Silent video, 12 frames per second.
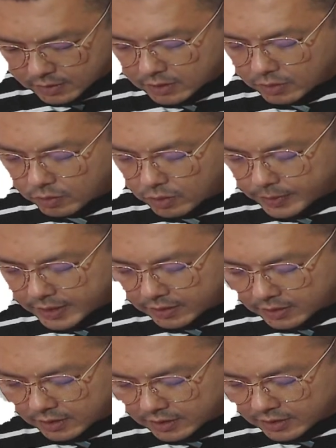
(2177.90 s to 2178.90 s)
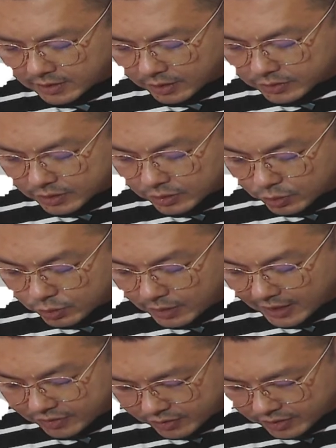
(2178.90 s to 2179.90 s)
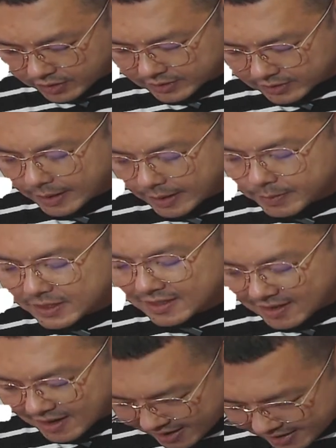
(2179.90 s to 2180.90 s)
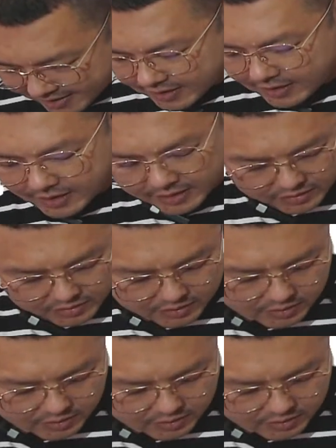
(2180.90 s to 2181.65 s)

will be 13,200 times 9. Yes.